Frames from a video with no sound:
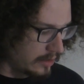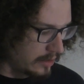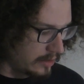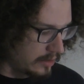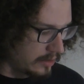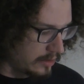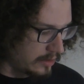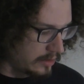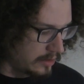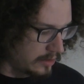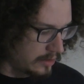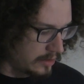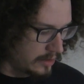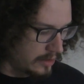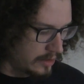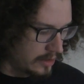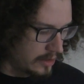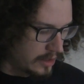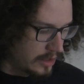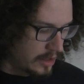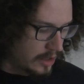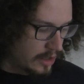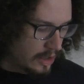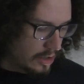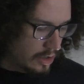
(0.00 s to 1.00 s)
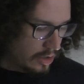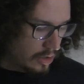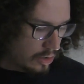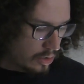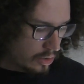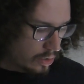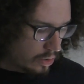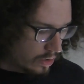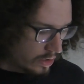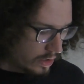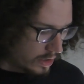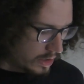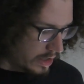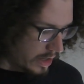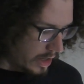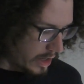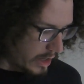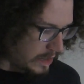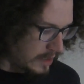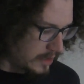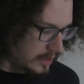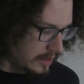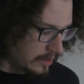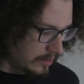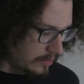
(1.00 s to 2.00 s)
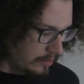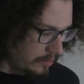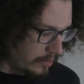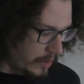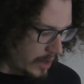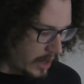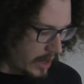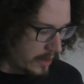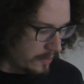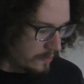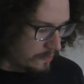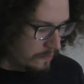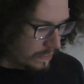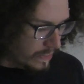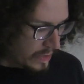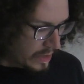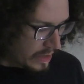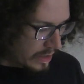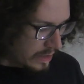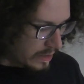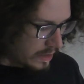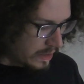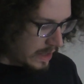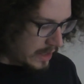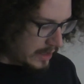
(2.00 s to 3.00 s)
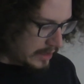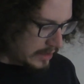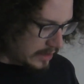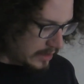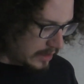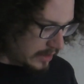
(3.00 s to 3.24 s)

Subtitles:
hypothesis for a